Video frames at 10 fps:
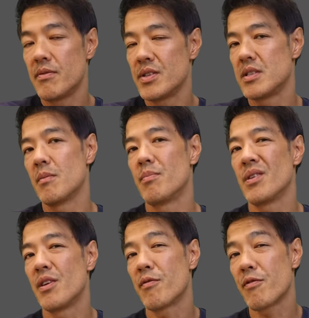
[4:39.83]
for
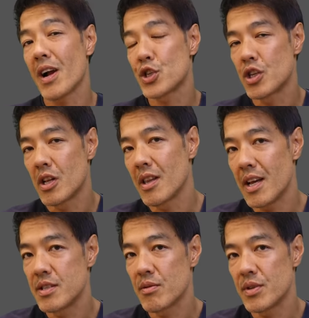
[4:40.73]
example, your fractional
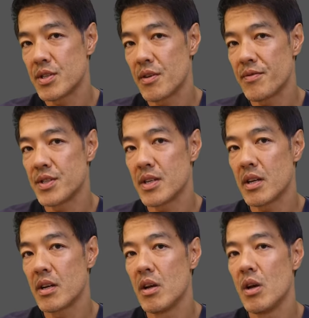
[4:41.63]
laser
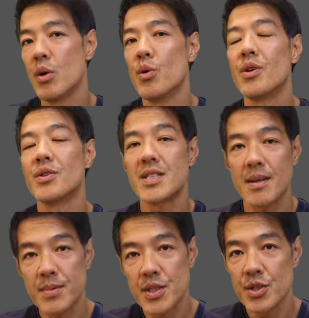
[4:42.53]
resurfacing or your
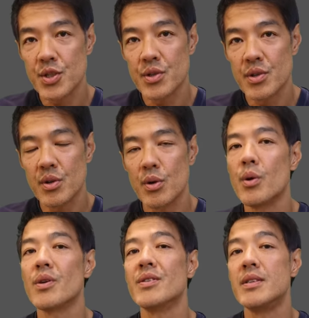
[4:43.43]
subcision
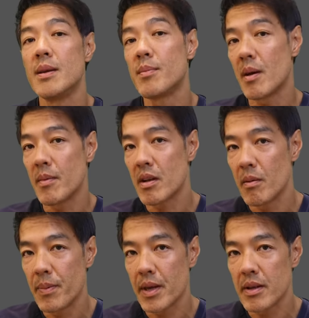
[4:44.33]
or your deep
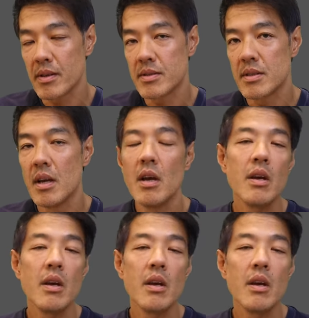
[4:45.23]
chemical peels,